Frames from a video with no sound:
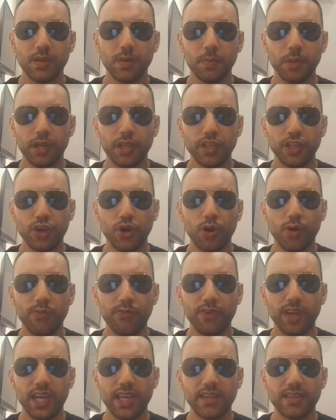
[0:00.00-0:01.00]
But your
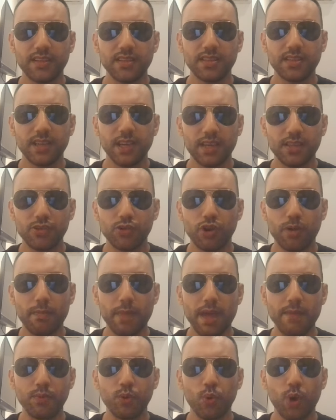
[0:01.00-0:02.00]
fate is to
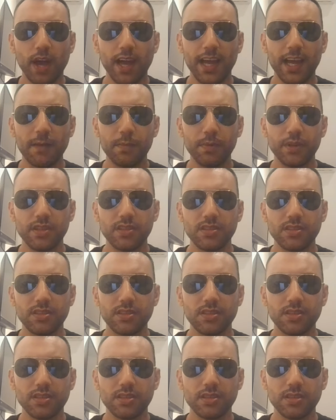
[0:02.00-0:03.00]
remember what happened,
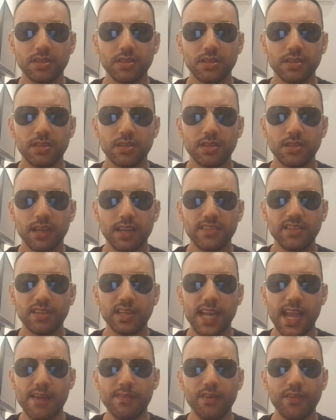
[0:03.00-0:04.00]
and to
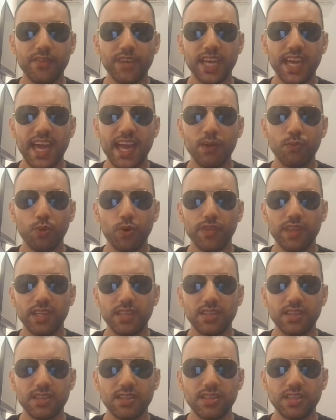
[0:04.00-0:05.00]
never forget what they
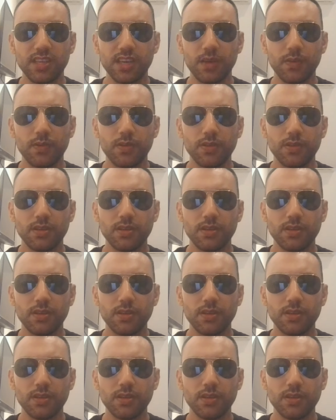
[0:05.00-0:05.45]
did to you.